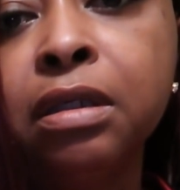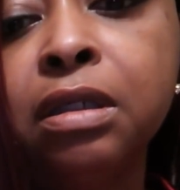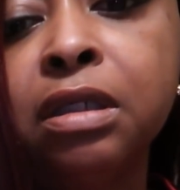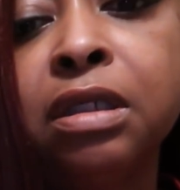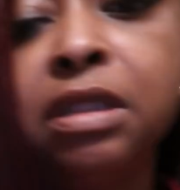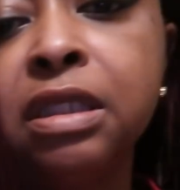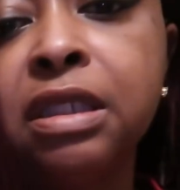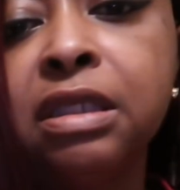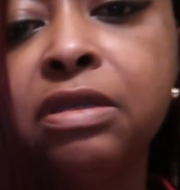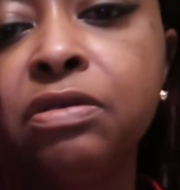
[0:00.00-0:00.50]

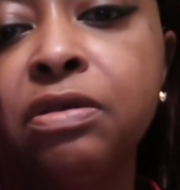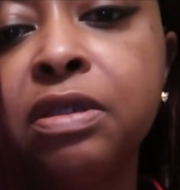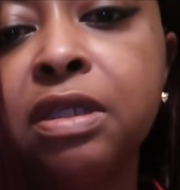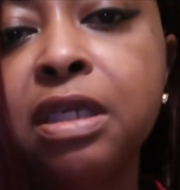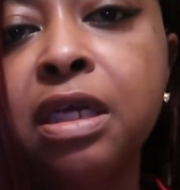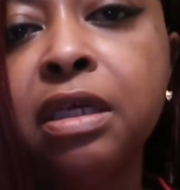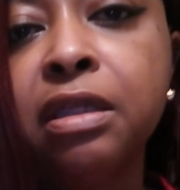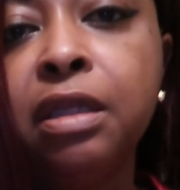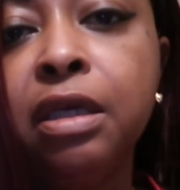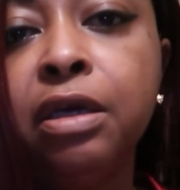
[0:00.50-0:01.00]
Because there's
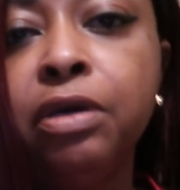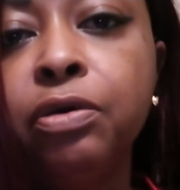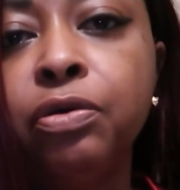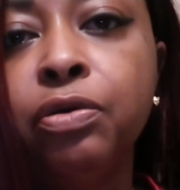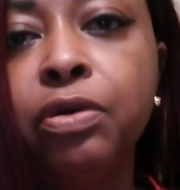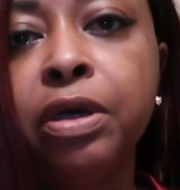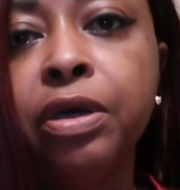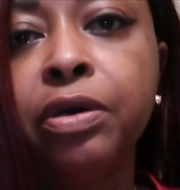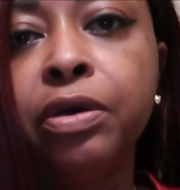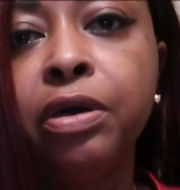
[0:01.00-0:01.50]
nothing
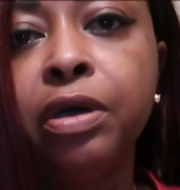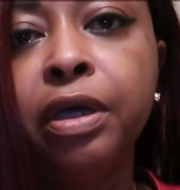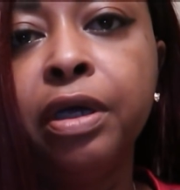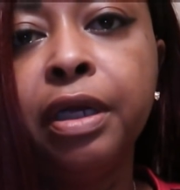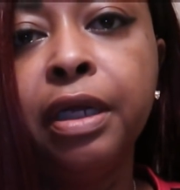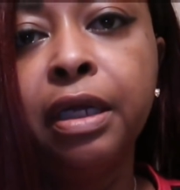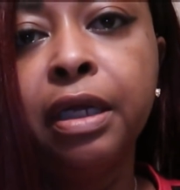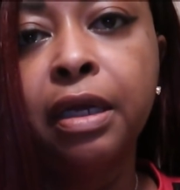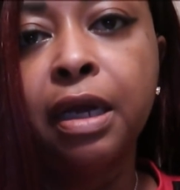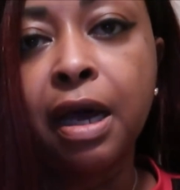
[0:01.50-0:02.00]
going
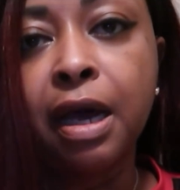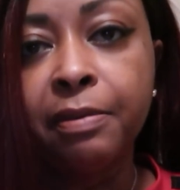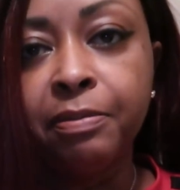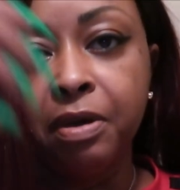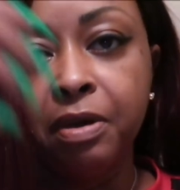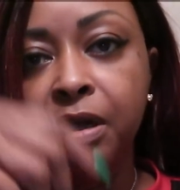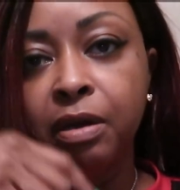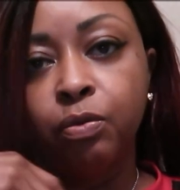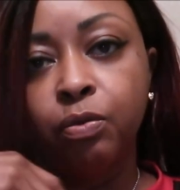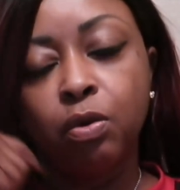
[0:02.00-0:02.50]
on and I've
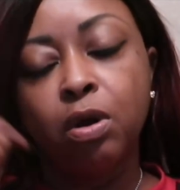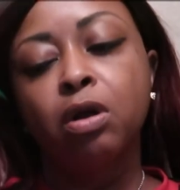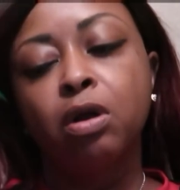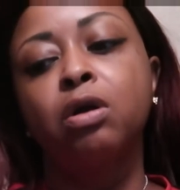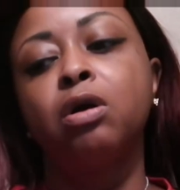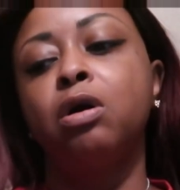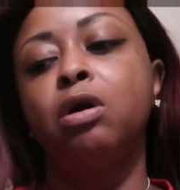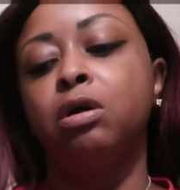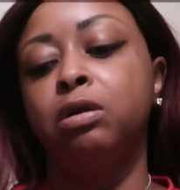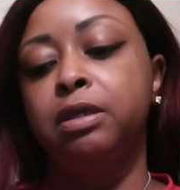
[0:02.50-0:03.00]
been at
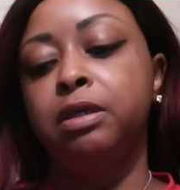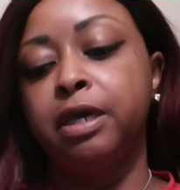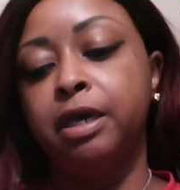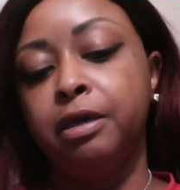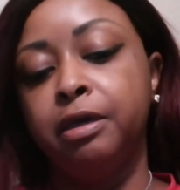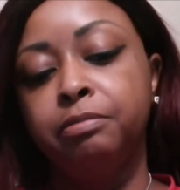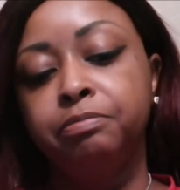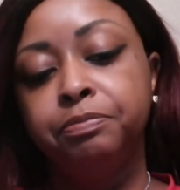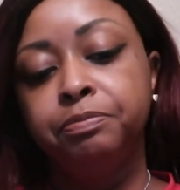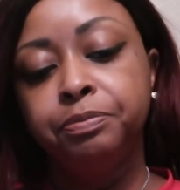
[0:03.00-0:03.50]
work all
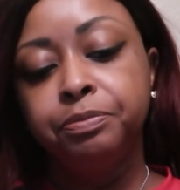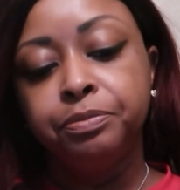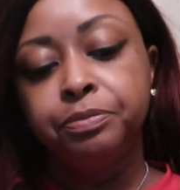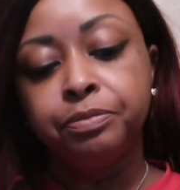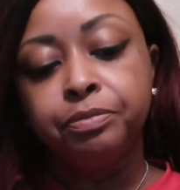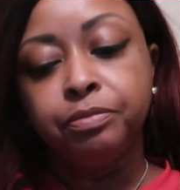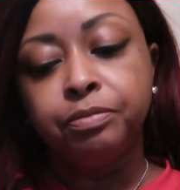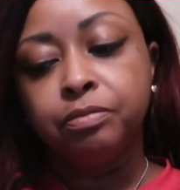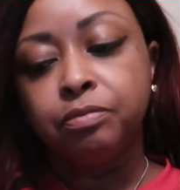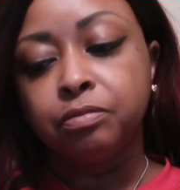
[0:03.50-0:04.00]
day.
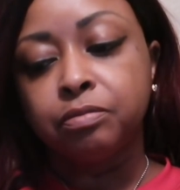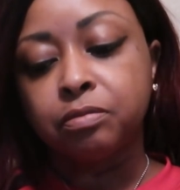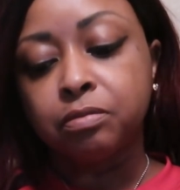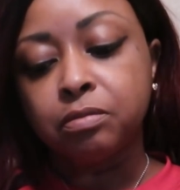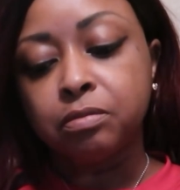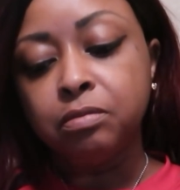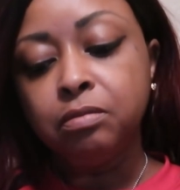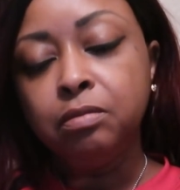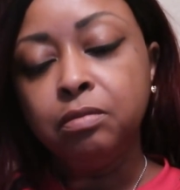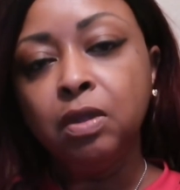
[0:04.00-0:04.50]

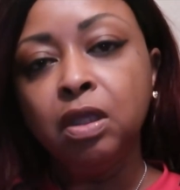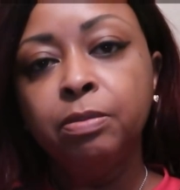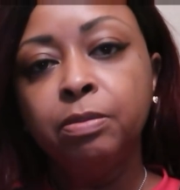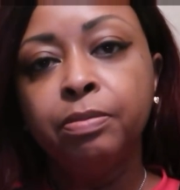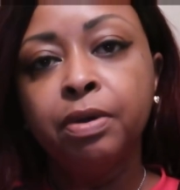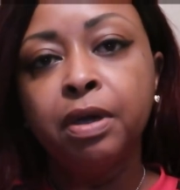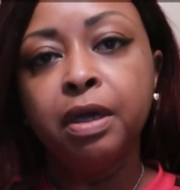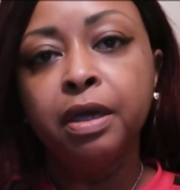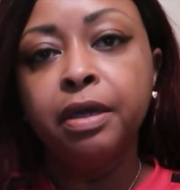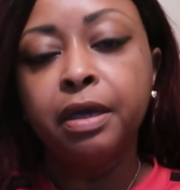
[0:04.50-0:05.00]

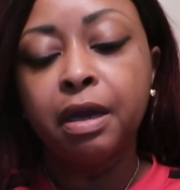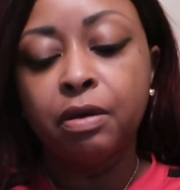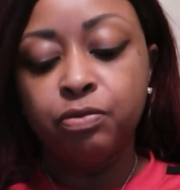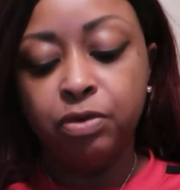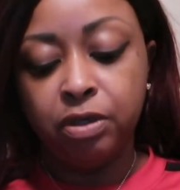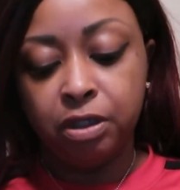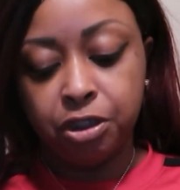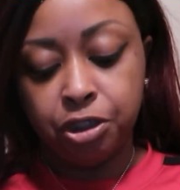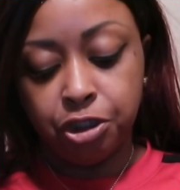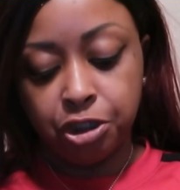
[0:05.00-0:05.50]
But I
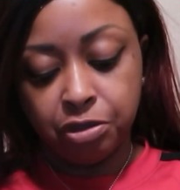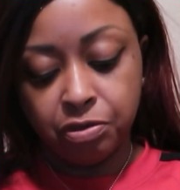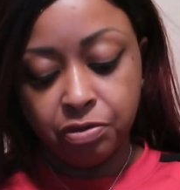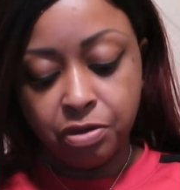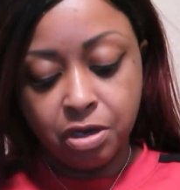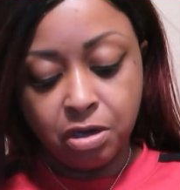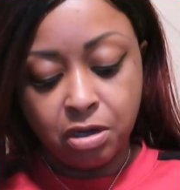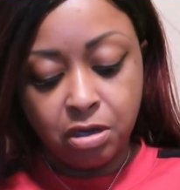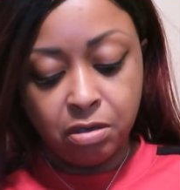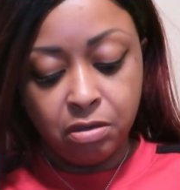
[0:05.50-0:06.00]
wanted to show
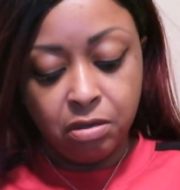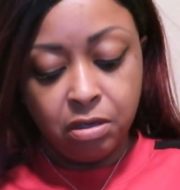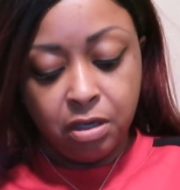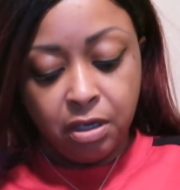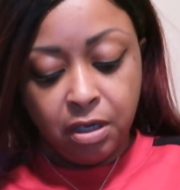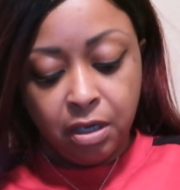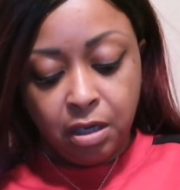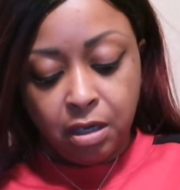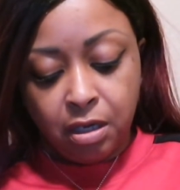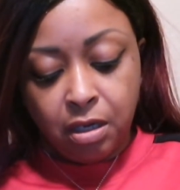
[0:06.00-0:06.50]
y'all,
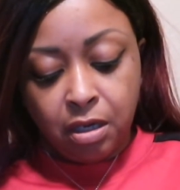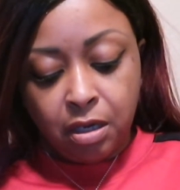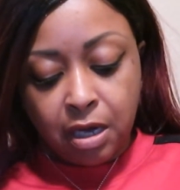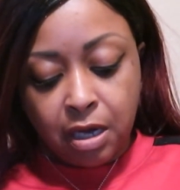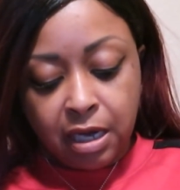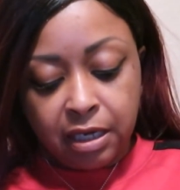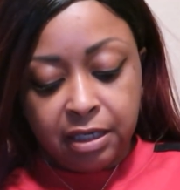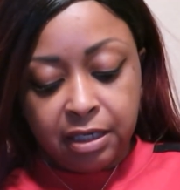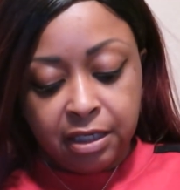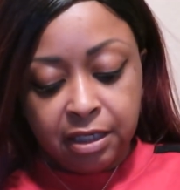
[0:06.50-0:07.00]

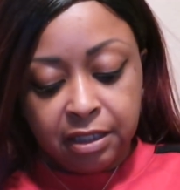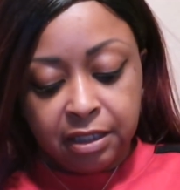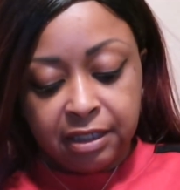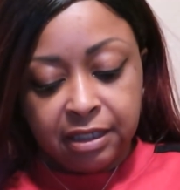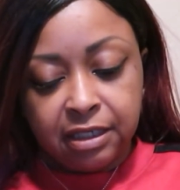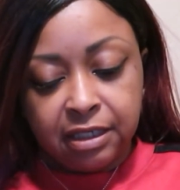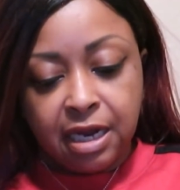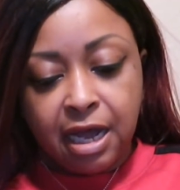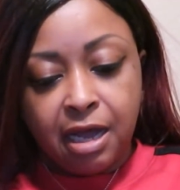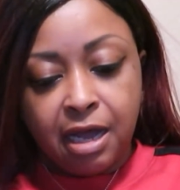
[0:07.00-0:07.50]
I did
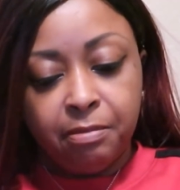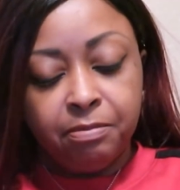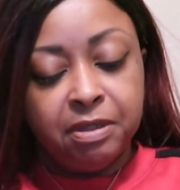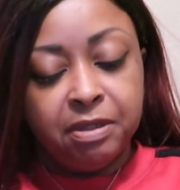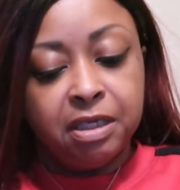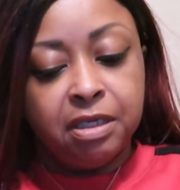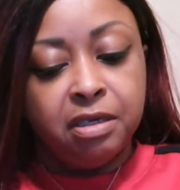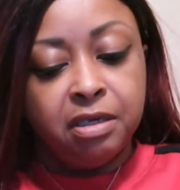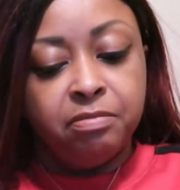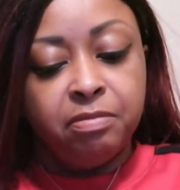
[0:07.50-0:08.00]
stop
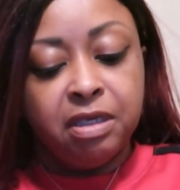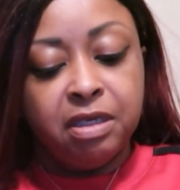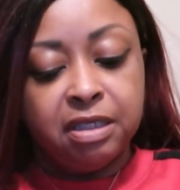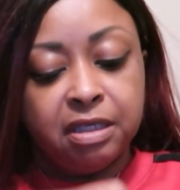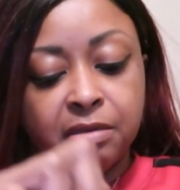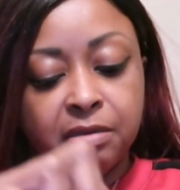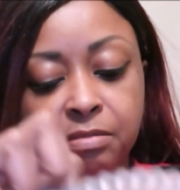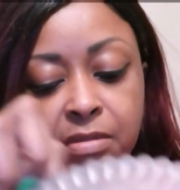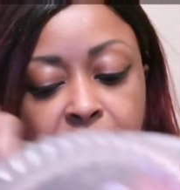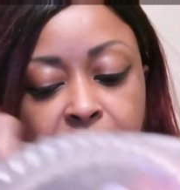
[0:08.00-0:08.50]
to get me
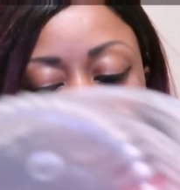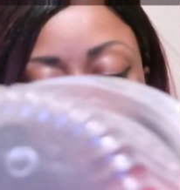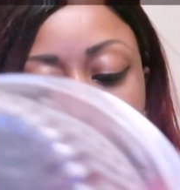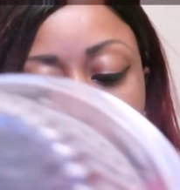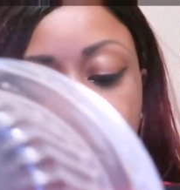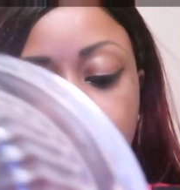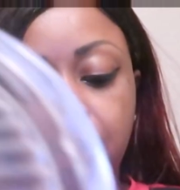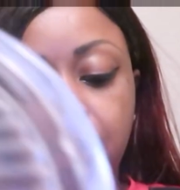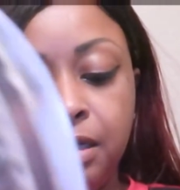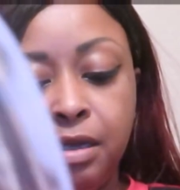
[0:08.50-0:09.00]
something to
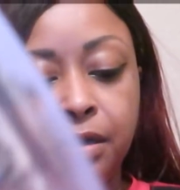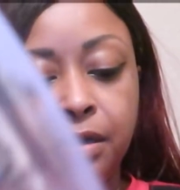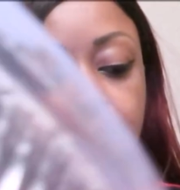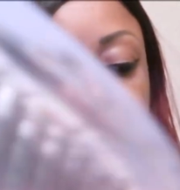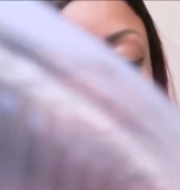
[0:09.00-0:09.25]
eat